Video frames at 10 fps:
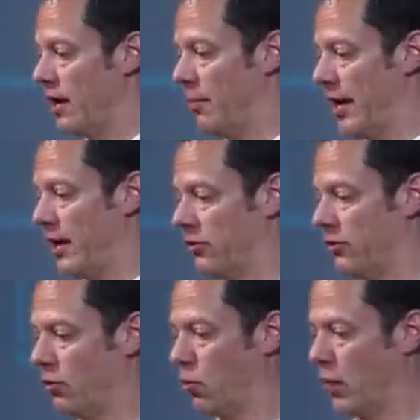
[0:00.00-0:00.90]

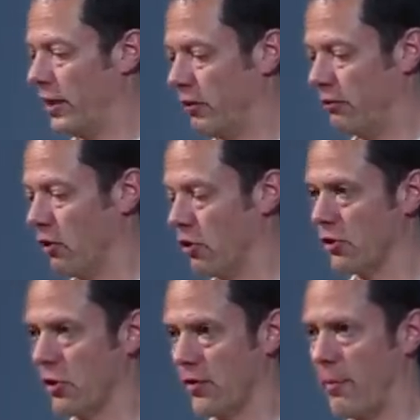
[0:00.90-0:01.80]
about what he's
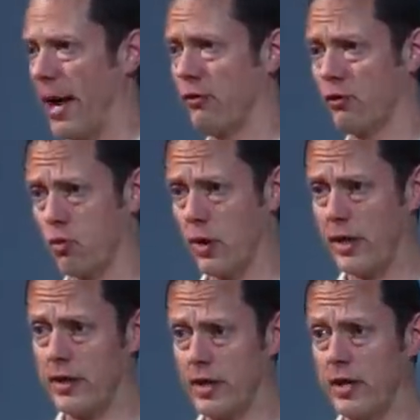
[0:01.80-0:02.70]
learned over the past
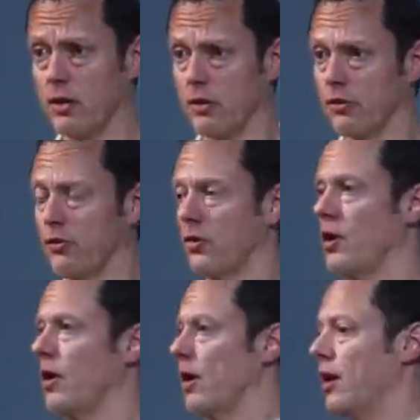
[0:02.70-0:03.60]
20 years